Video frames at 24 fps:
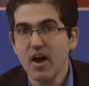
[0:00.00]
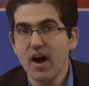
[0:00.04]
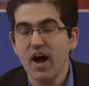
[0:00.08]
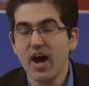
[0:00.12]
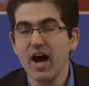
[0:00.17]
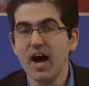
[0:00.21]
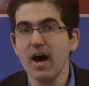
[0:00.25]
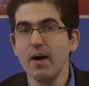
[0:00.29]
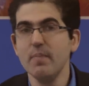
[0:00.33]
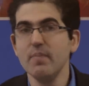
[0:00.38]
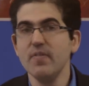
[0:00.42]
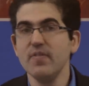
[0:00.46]

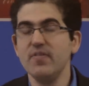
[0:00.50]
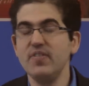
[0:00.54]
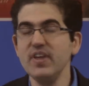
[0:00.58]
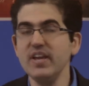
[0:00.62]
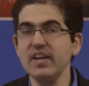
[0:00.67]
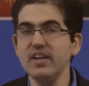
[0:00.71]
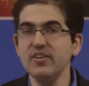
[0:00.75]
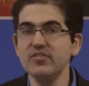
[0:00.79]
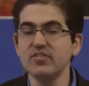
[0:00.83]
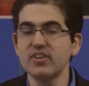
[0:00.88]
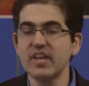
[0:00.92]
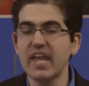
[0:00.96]
Um,
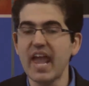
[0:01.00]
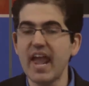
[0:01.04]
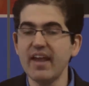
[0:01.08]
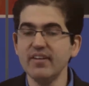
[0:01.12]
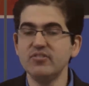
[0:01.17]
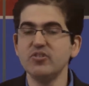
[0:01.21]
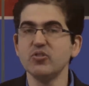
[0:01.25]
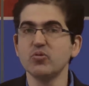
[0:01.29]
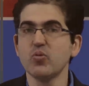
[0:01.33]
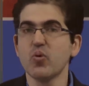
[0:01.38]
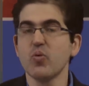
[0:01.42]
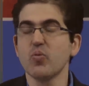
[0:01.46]
these
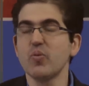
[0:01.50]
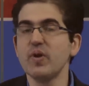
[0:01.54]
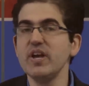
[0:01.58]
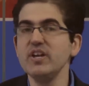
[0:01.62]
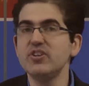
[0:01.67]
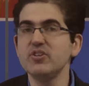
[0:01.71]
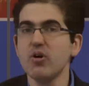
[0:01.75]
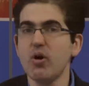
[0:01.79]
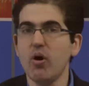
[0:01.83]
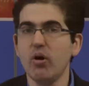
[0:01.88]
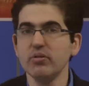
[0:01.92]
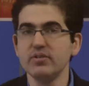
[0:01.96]
cases were
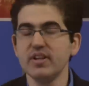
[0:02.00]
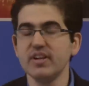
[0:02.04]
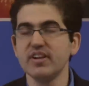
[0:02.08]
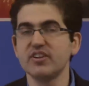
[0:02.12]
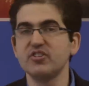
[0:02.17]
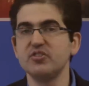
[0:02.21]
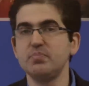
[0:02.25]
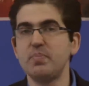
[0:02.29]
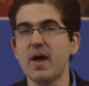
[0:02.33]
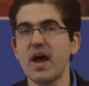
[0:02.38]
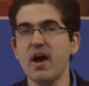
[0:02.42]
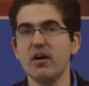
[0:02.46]
retold and
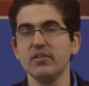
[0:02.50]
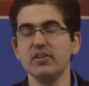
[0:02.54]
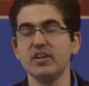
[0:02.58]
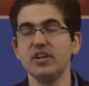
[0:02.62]
expelled,